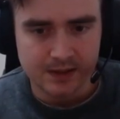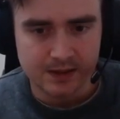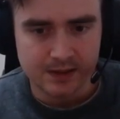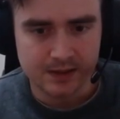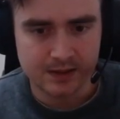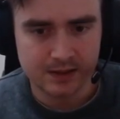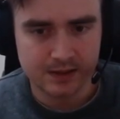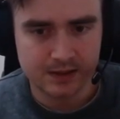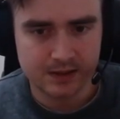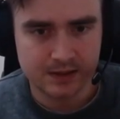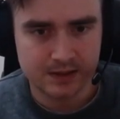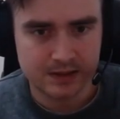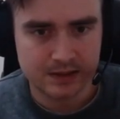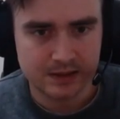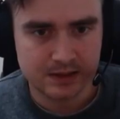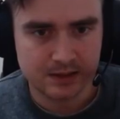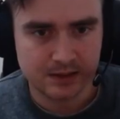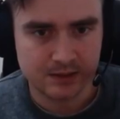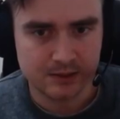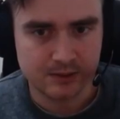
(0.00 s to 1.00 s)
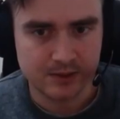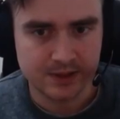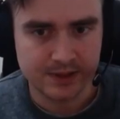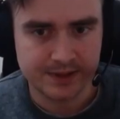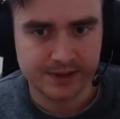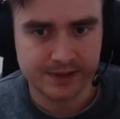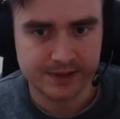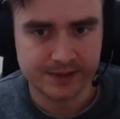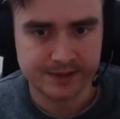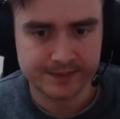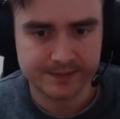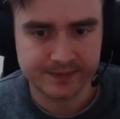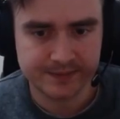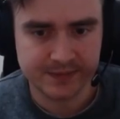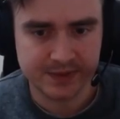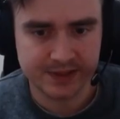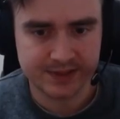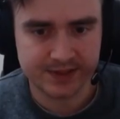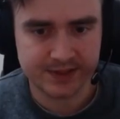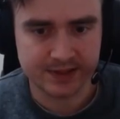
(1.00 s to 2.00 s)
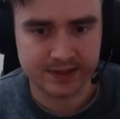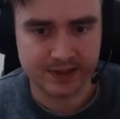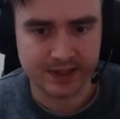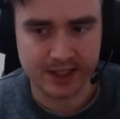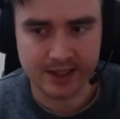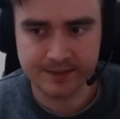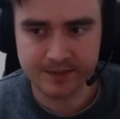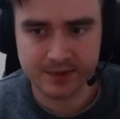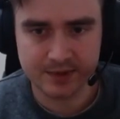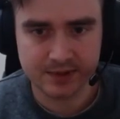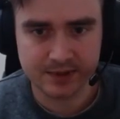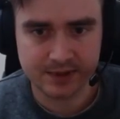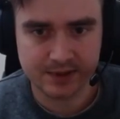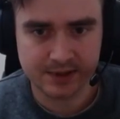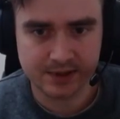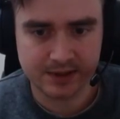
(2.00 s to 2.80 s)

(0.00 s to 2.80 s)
Alright. Let's see, I'm gonna